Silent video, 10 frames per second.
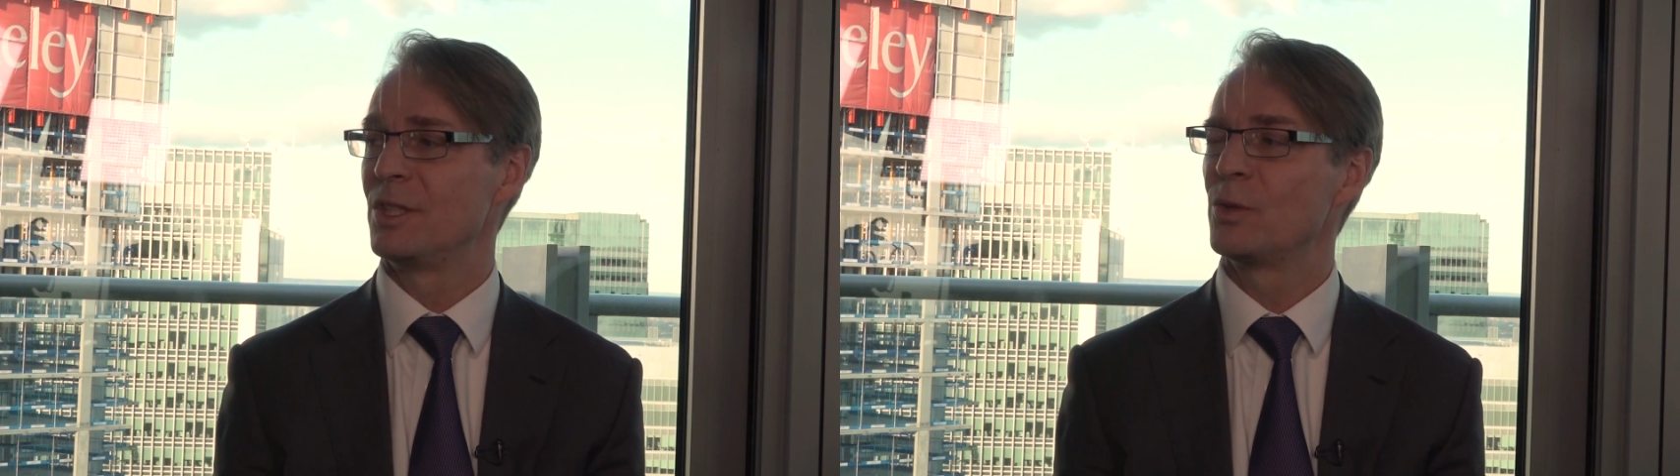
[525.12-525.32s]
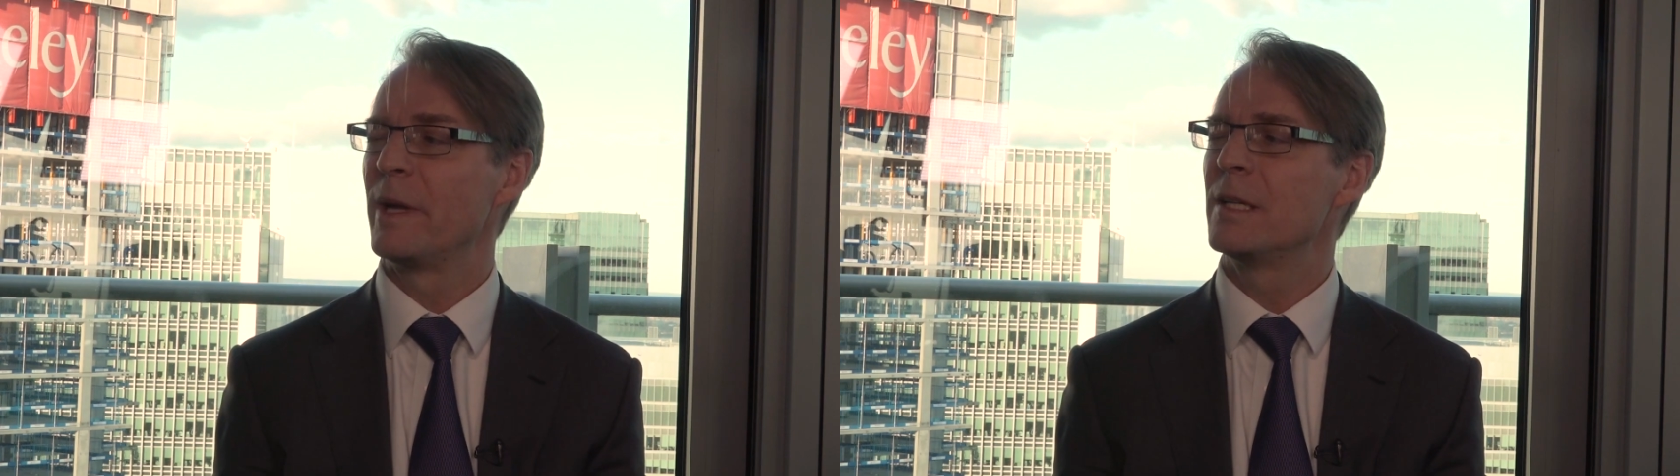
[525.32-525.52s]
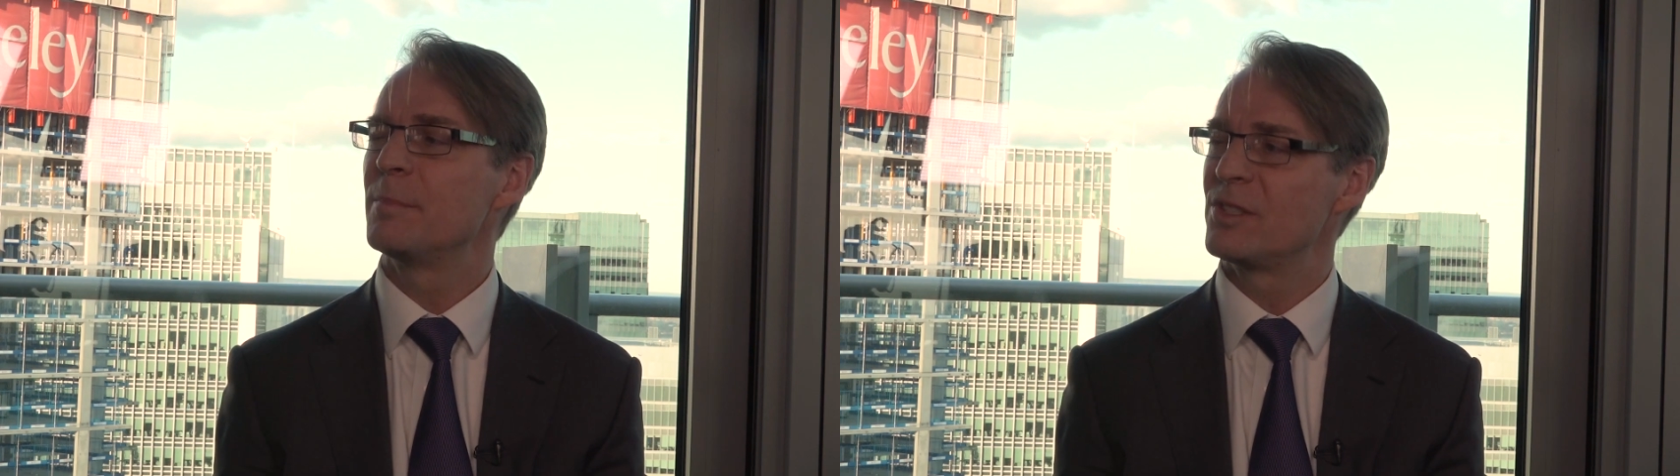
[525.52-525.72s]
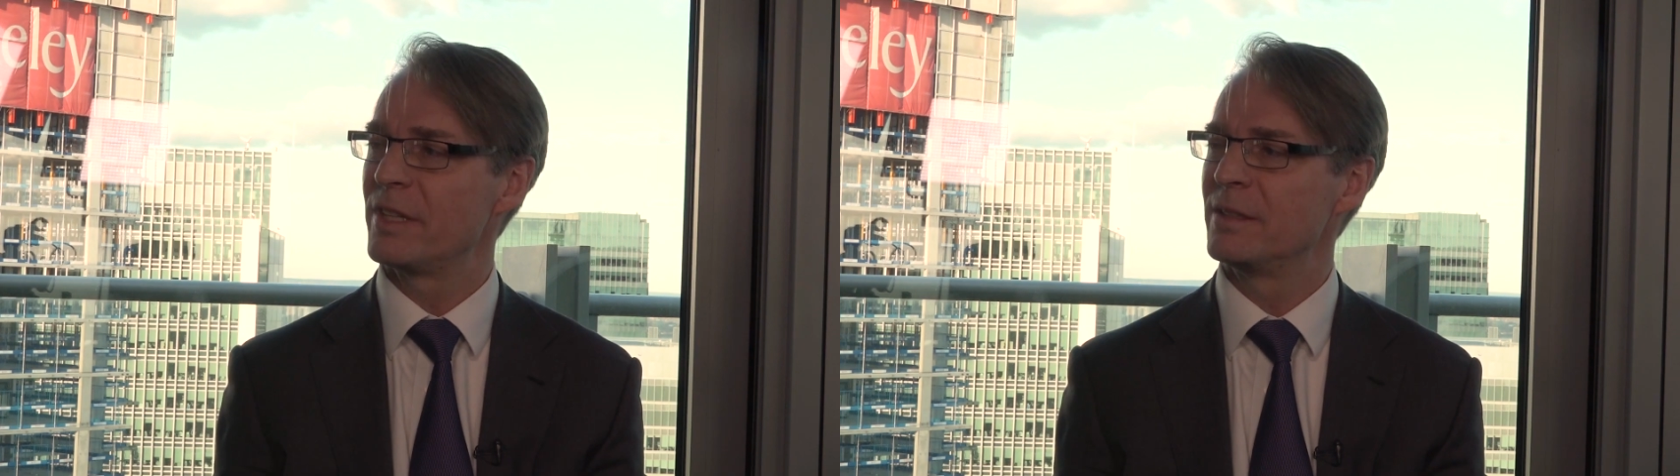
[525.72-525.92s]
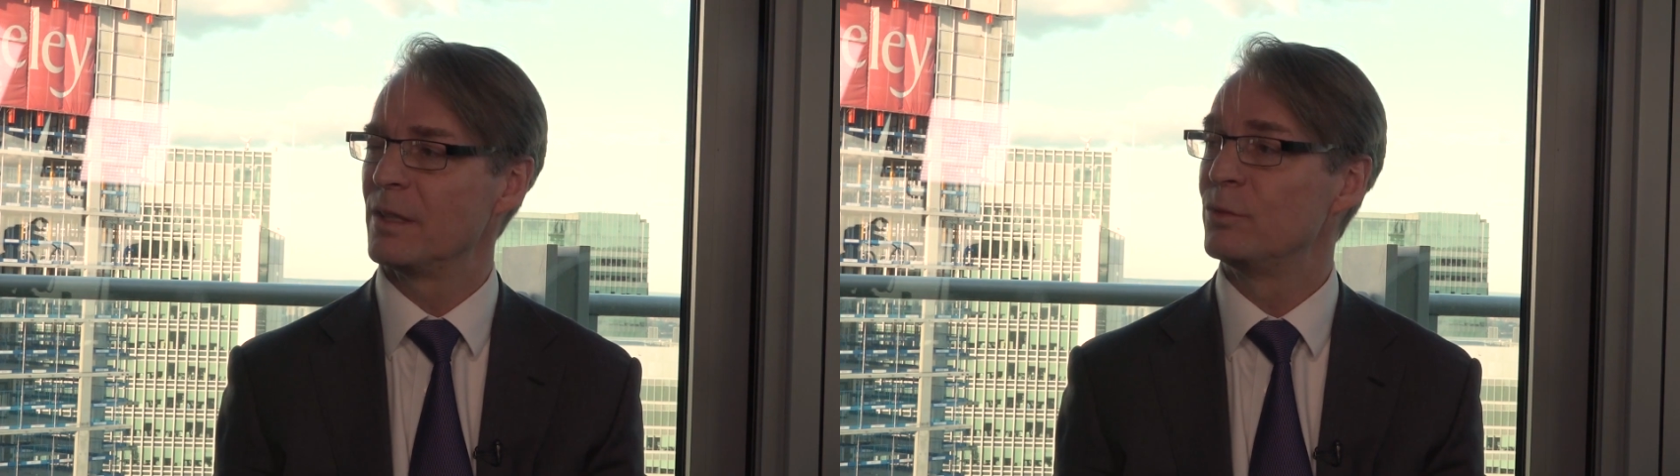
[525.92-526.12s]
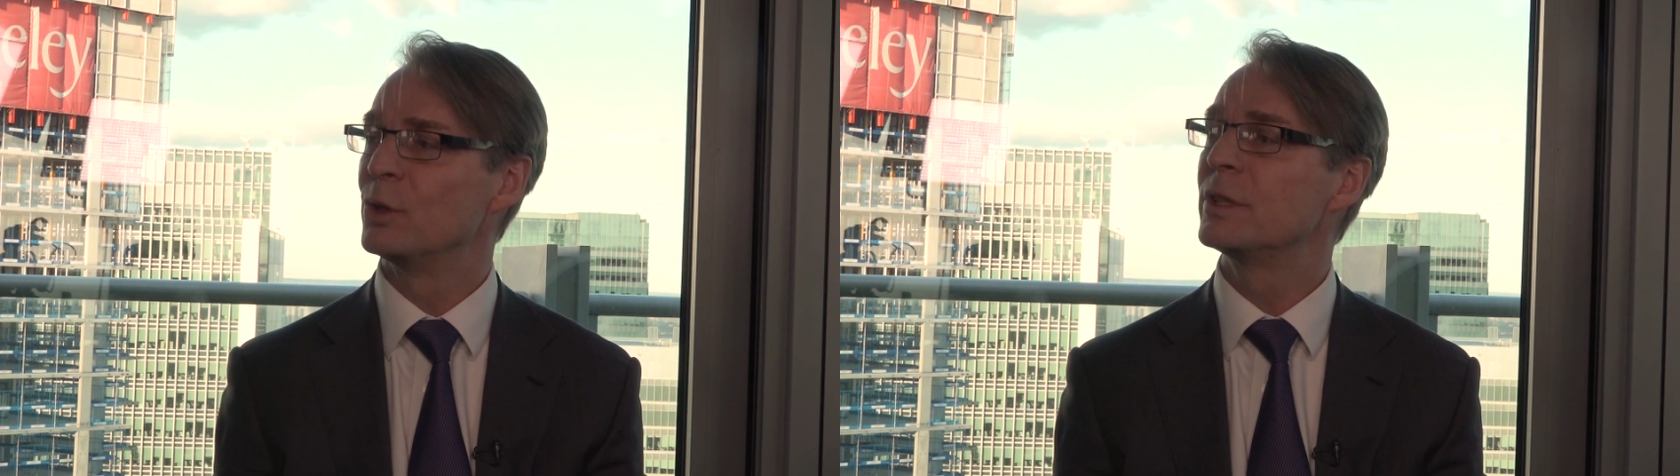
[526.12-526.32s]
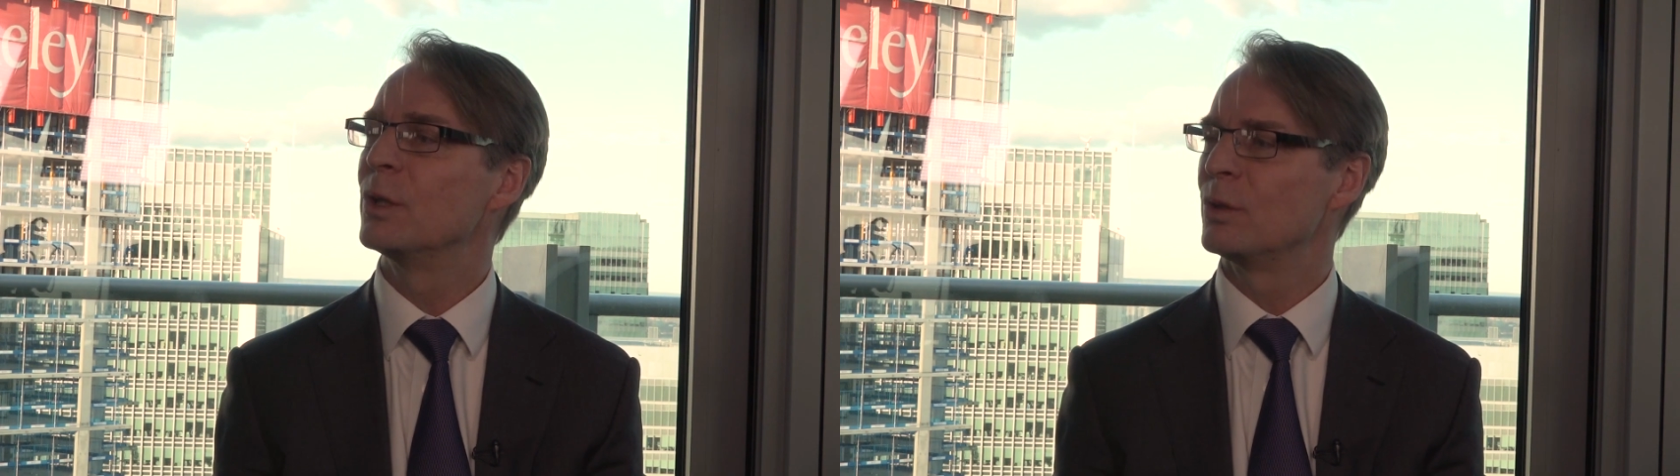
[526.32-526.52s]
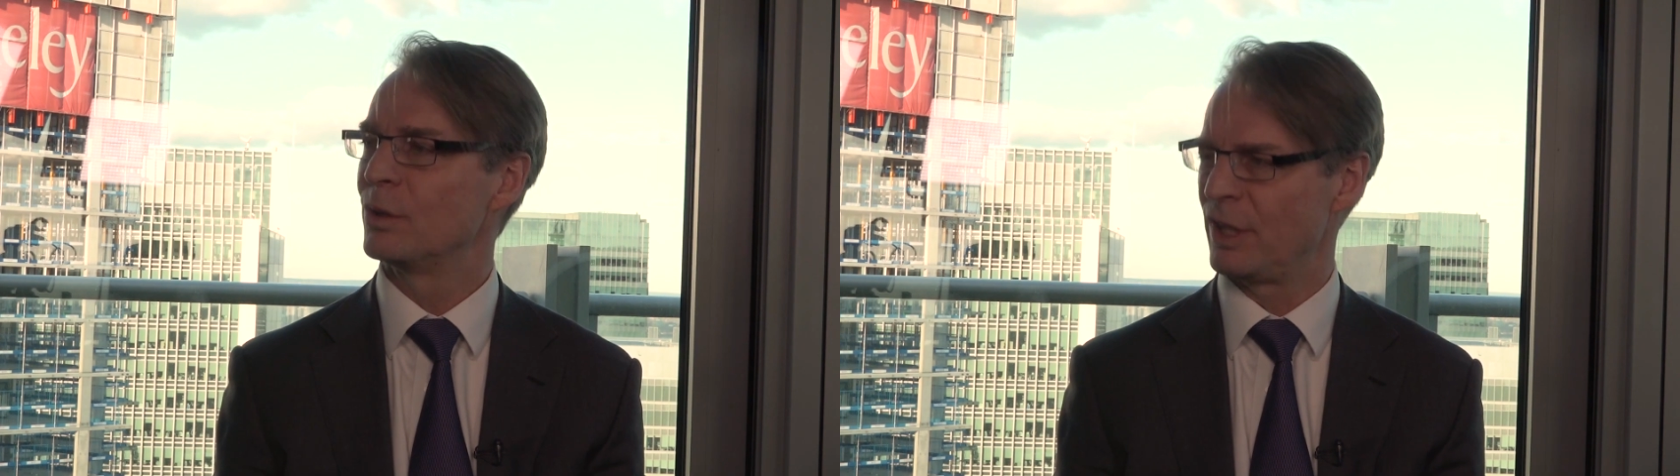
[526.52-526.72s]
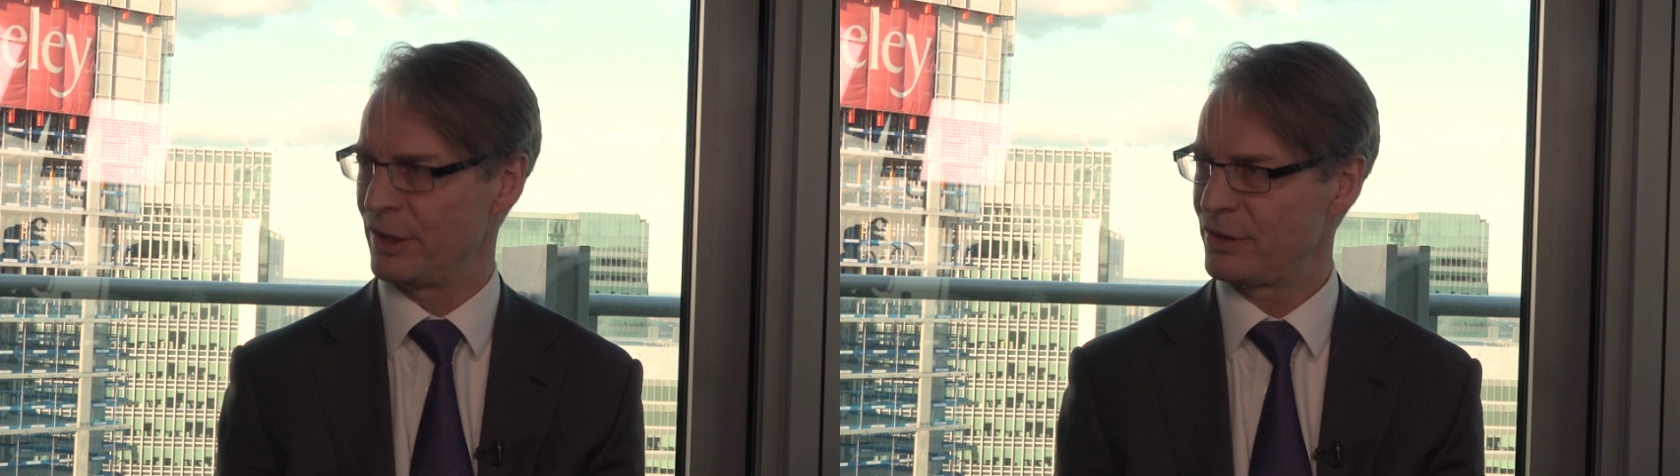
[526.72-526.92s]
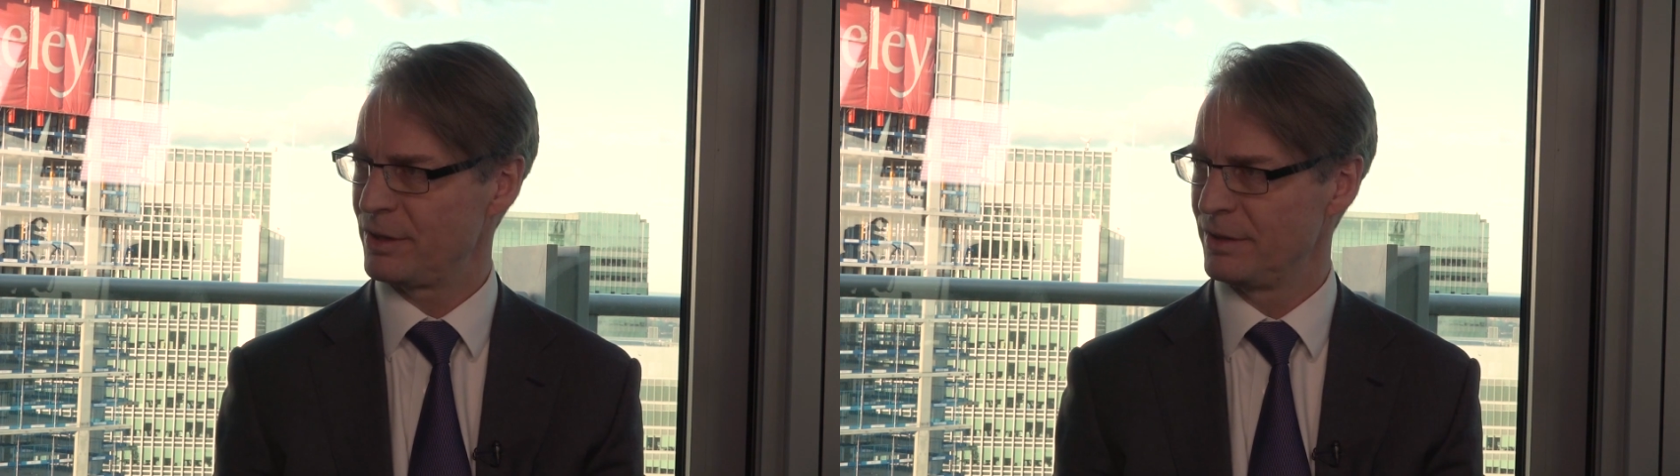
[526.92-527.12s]
is 20% of your total
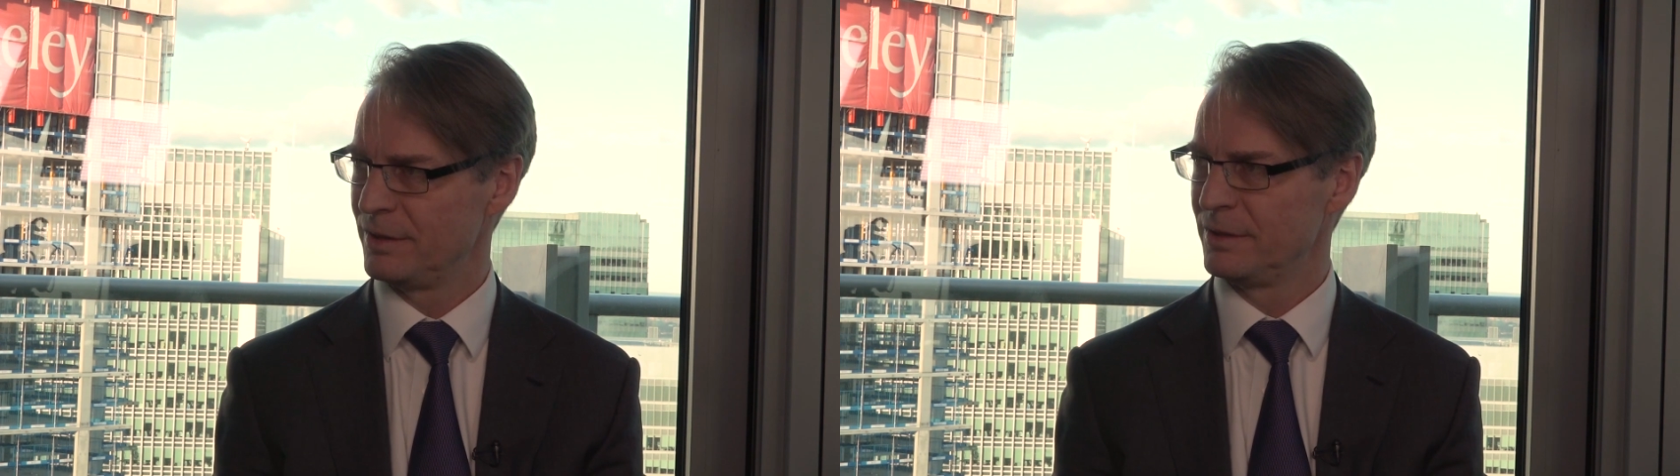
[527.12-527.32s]
cost.